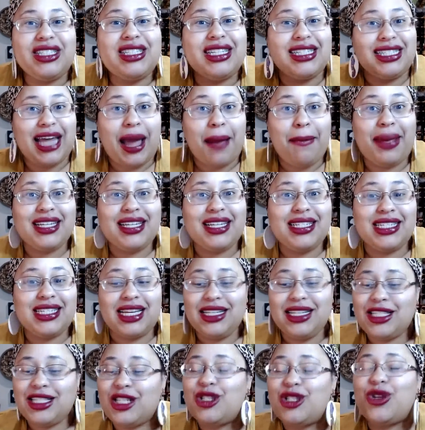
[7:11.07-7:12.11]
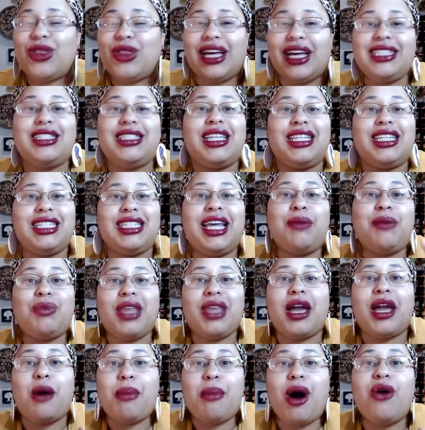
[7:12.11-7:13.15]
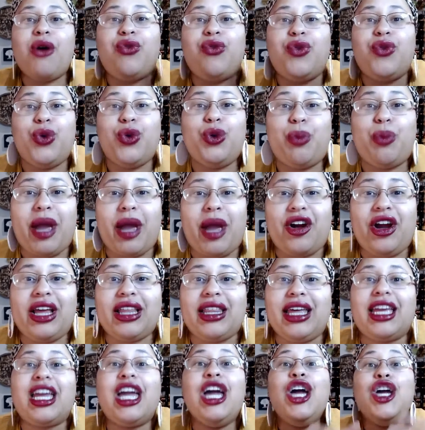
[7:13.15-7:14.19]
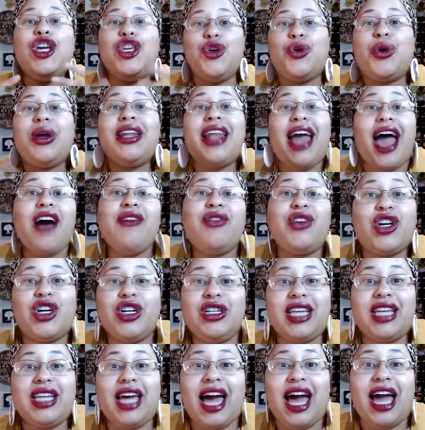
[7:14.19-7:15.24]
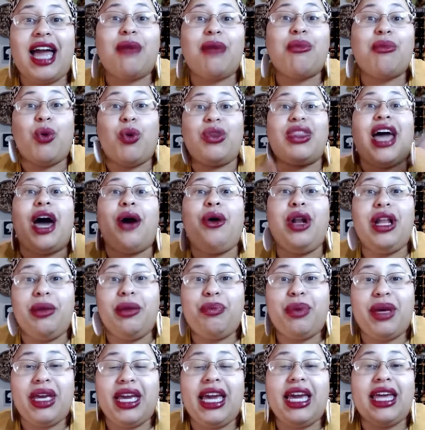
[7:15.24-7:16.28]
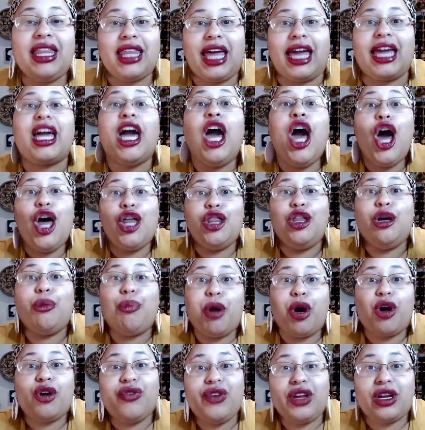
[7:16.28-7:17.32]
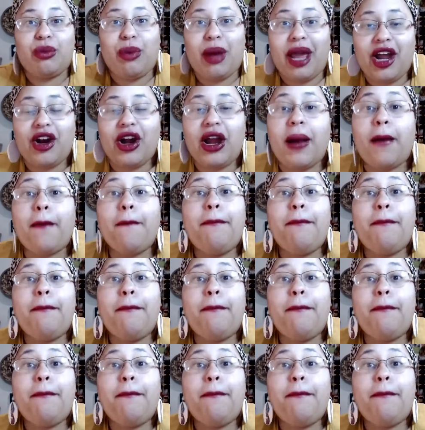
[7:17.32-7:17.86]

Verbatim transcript: Does that make sense? So that's the same thing about food pairing. Like you can have a good time without it being like the perfect pairing.